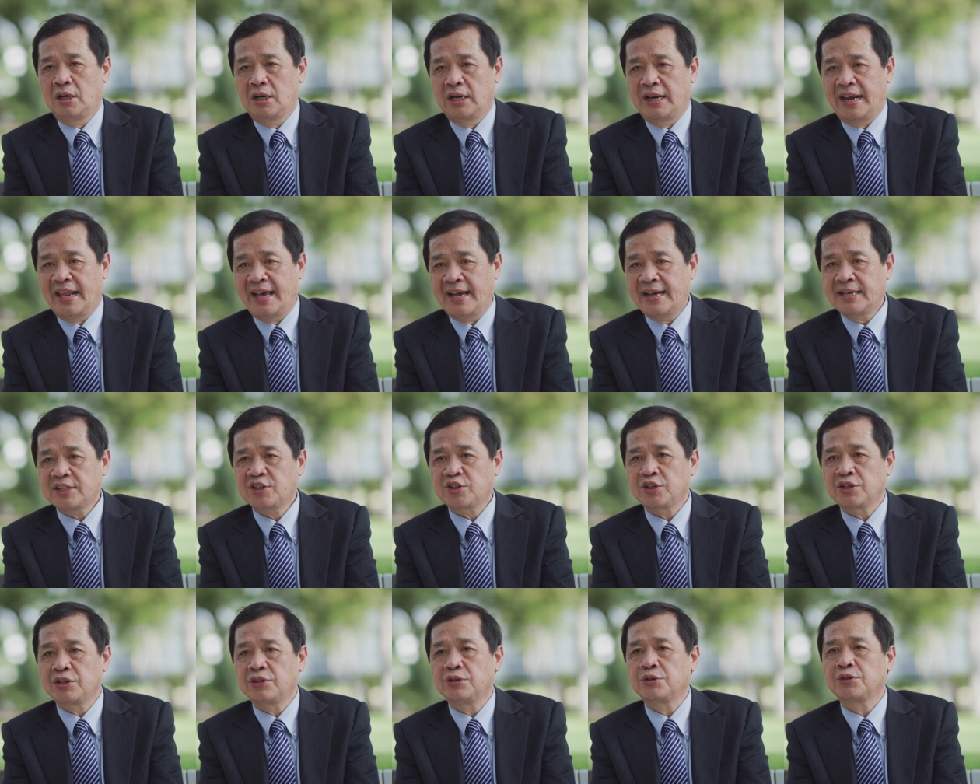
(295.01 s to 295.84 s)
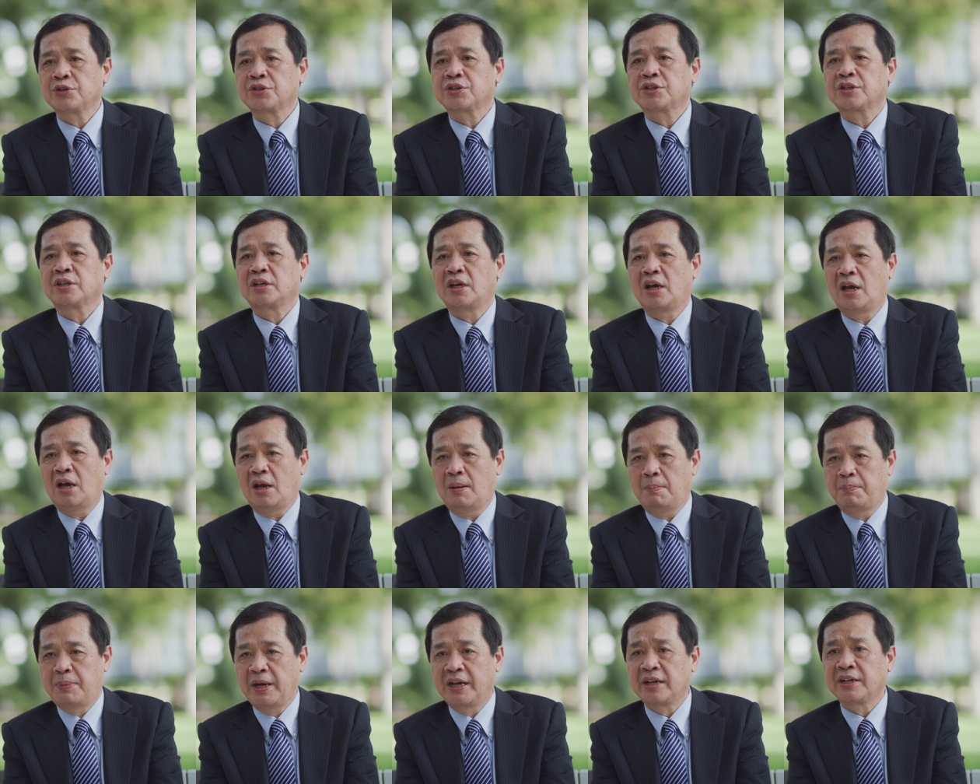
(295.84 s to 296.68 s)
less use
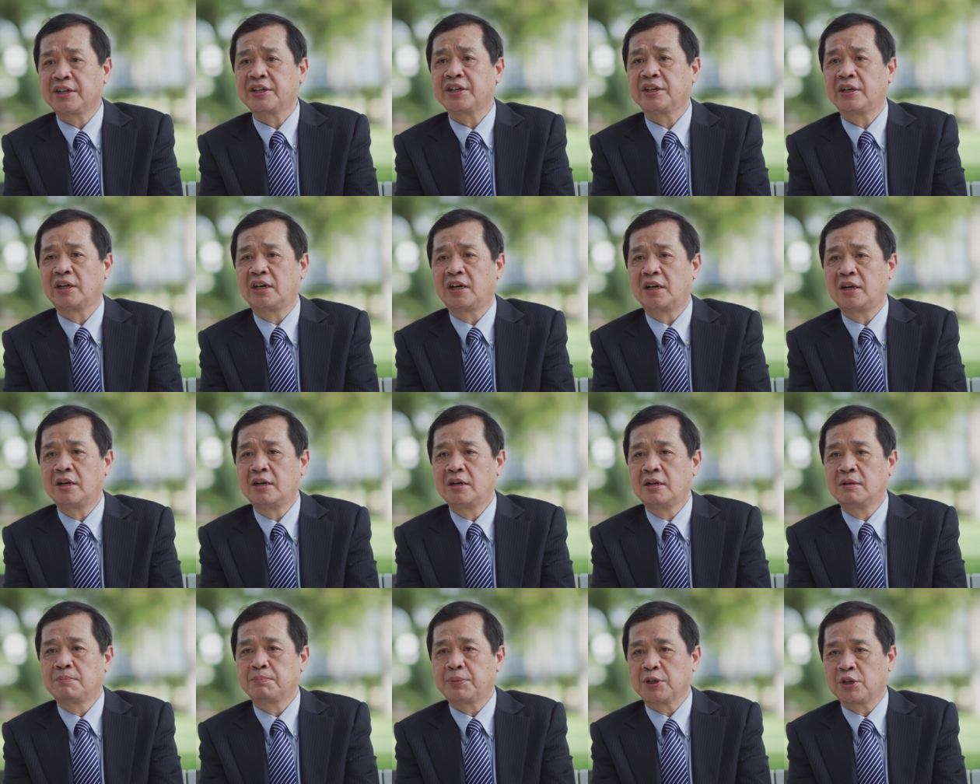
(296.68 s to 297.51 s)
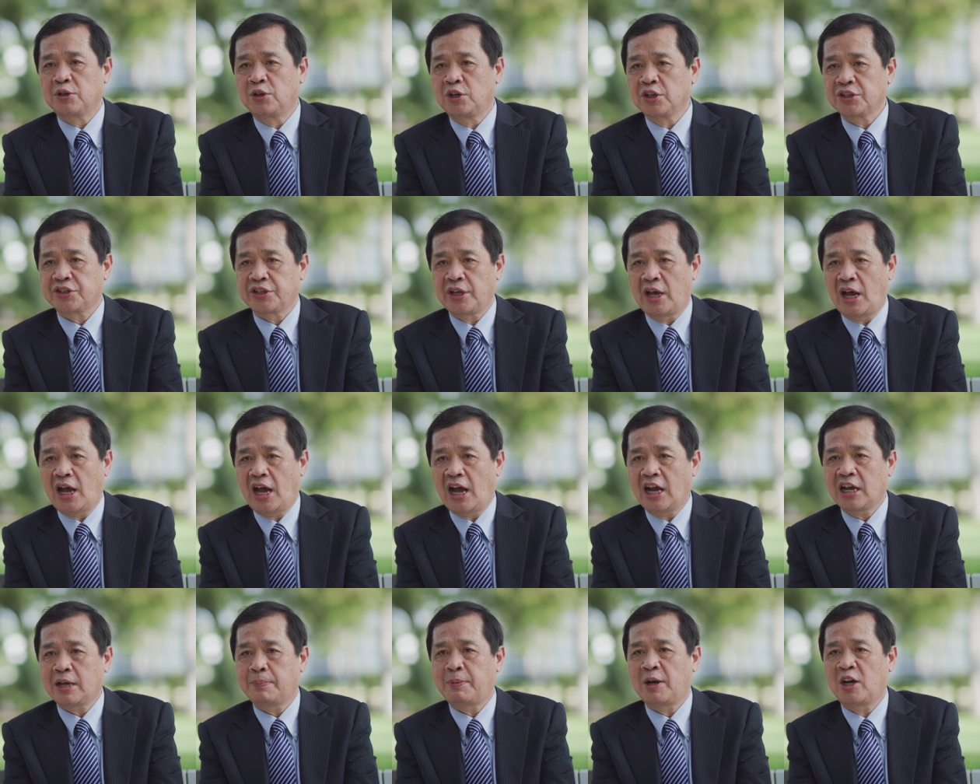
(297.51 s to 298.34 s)
painkiller because
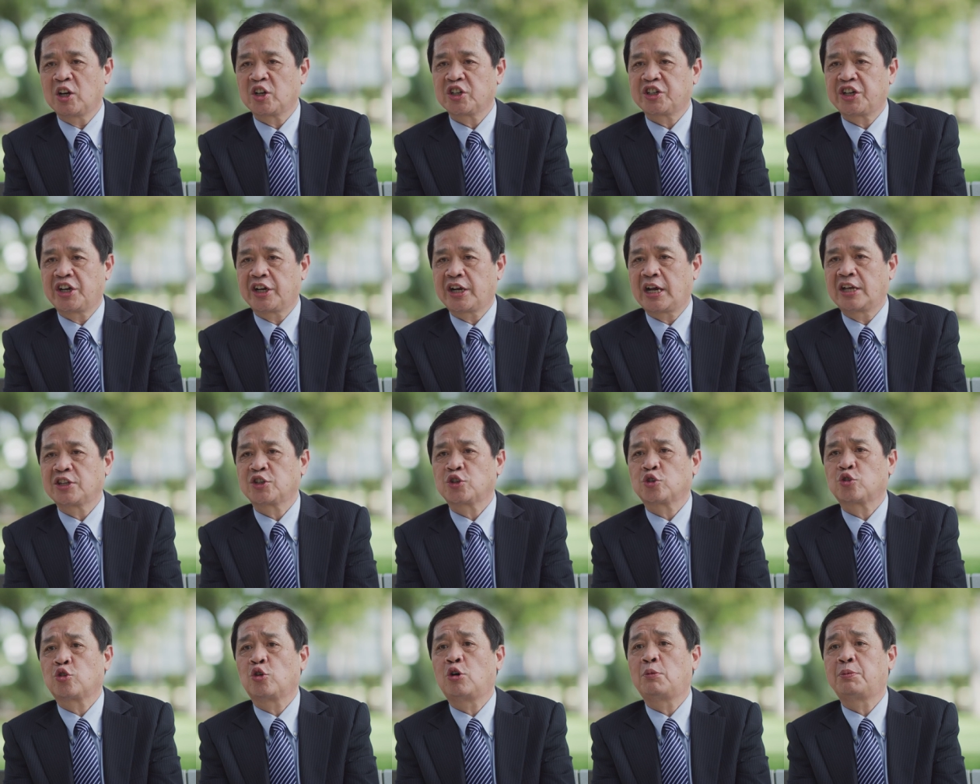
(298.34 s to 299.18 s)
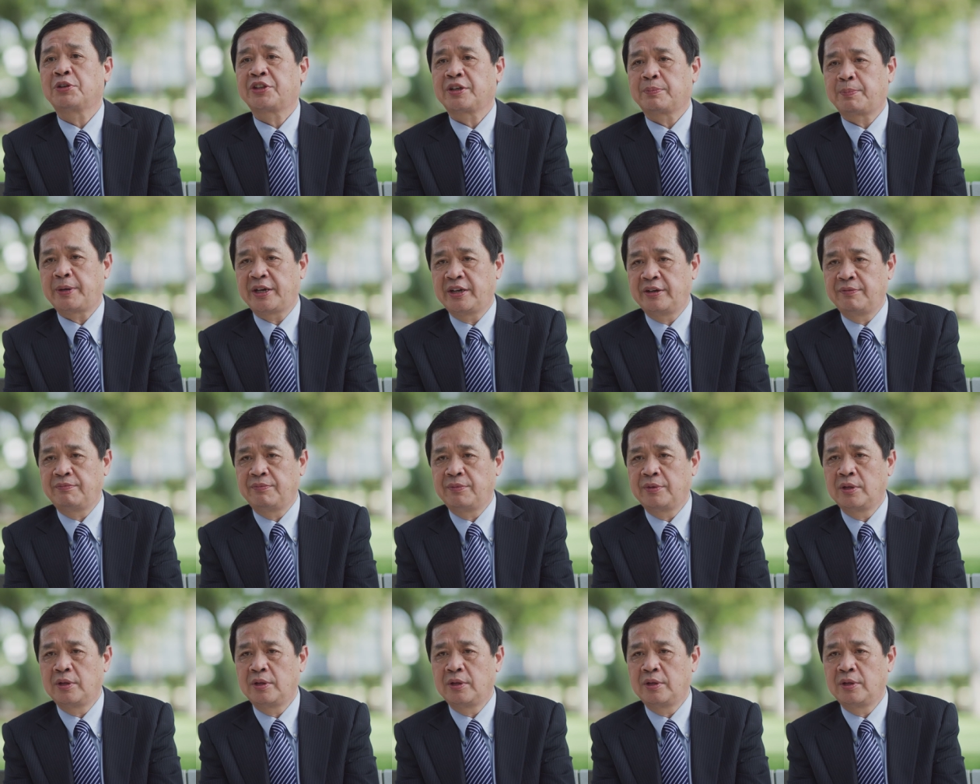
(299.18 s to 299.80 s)
acupuncture can stop the pain.